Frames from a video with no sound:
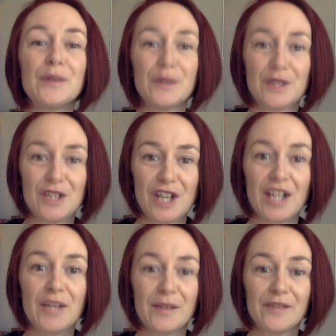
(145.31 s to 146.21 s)
your
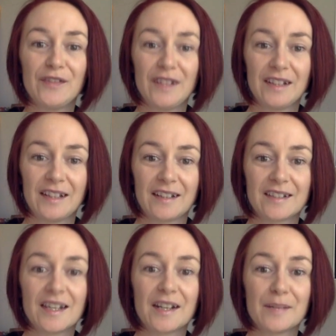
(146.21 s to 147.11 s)
genuine
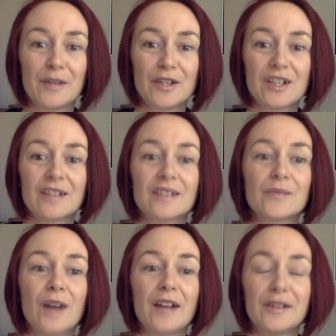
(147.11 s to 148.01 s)
feelings and emotions
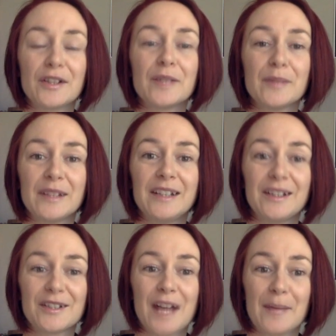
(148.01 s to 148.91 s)
while you complete
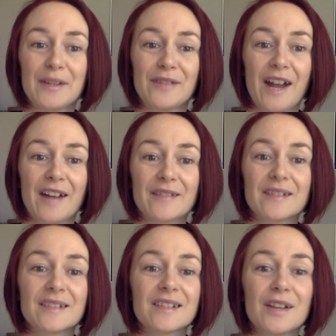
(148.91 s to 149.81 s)
your tapping
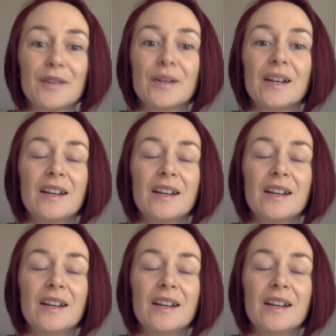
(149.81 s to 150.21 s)
rounds so